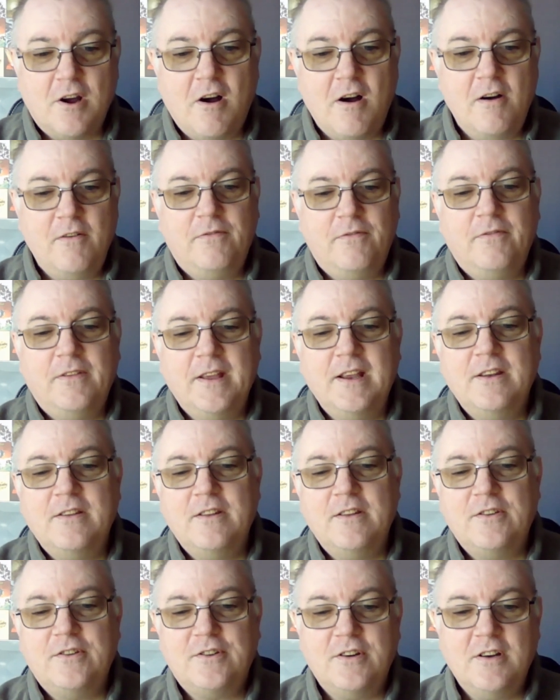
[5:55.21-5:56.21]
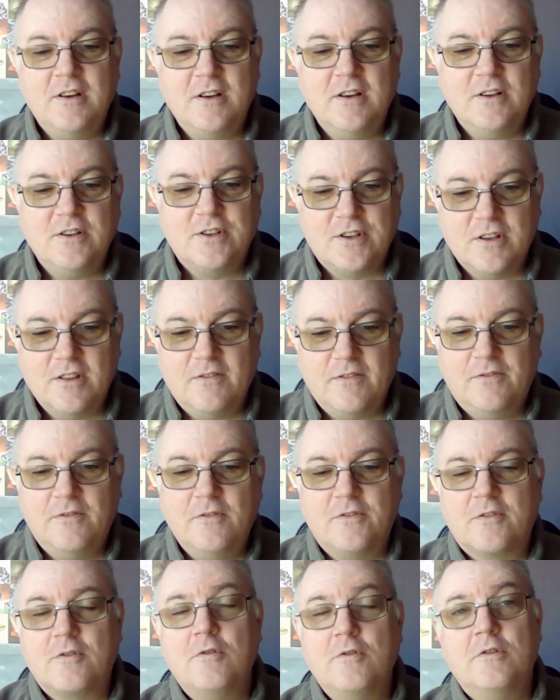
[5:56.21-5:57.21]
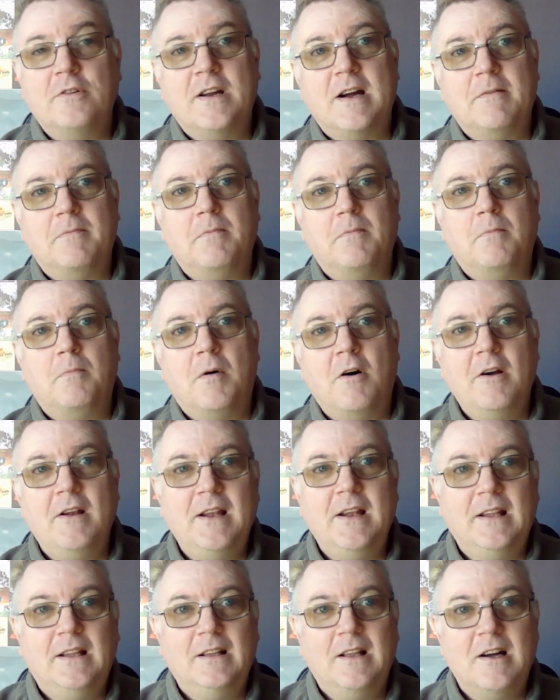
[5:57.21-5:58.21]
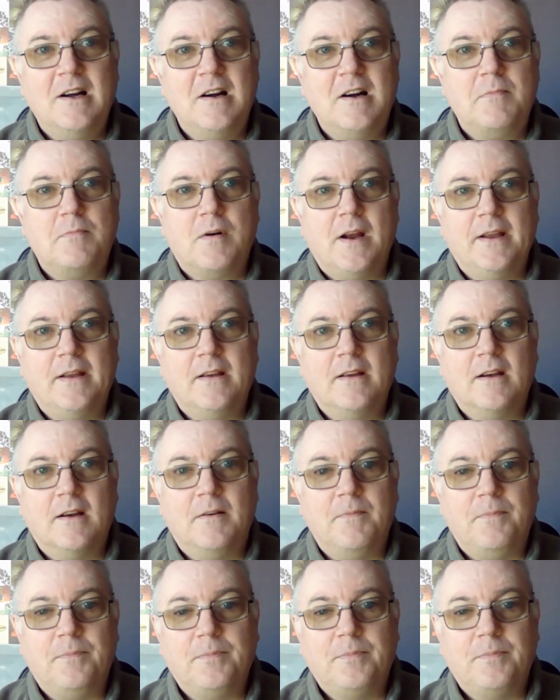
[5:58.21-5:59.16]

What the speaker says: off the In the Search of the Fourth Chord album, My Little Heartbreaker.